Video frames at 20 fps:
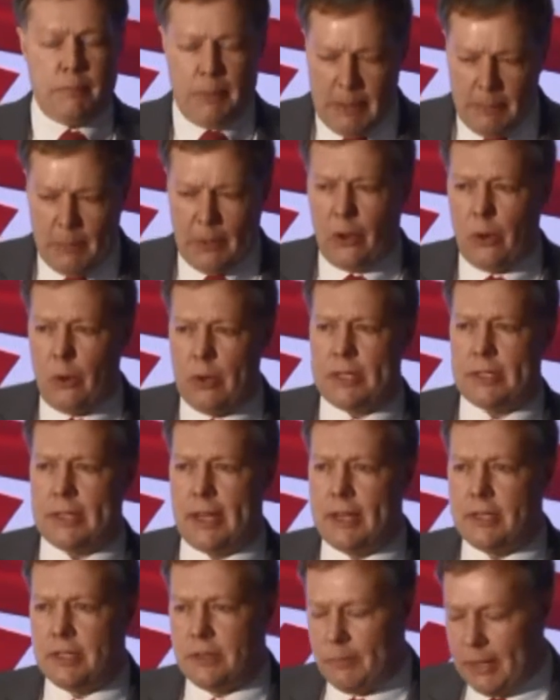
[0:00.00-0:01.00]
People always
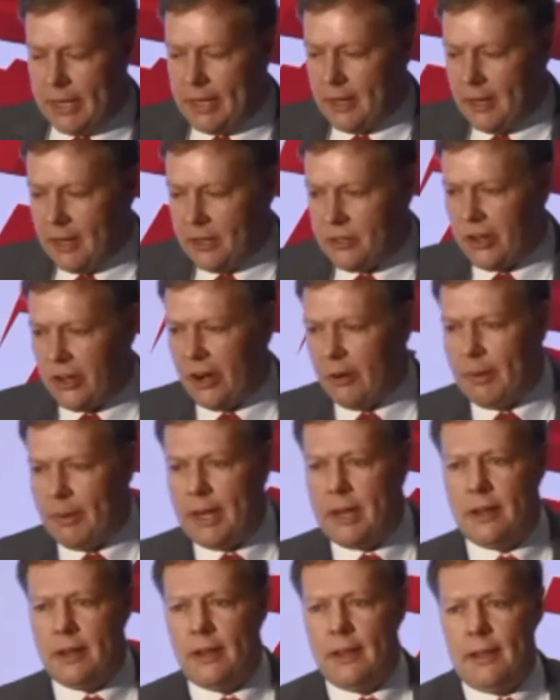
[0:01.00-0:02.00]
say to me,
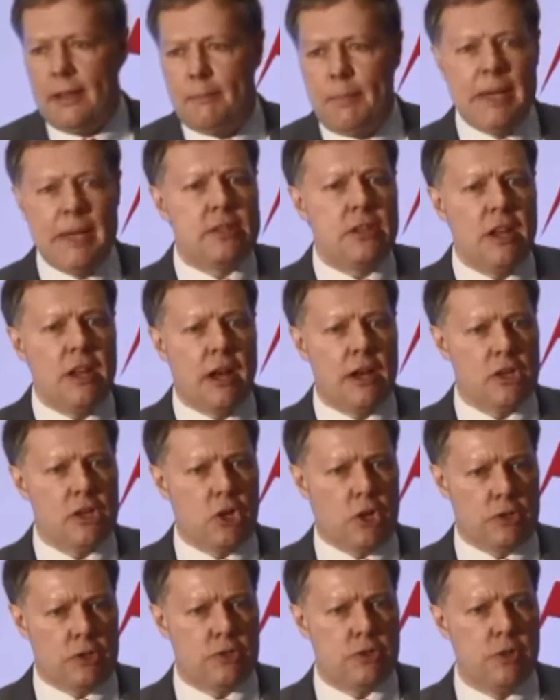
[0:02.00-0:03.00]
Jeremy, PCI
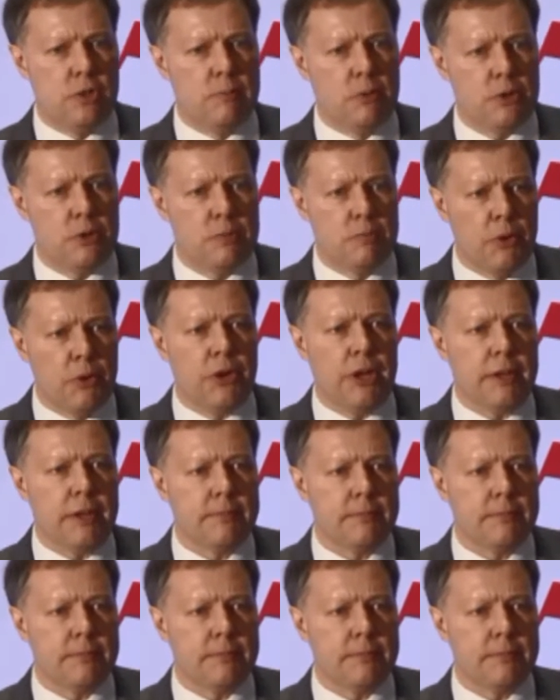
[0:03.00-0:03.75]
costs too much money.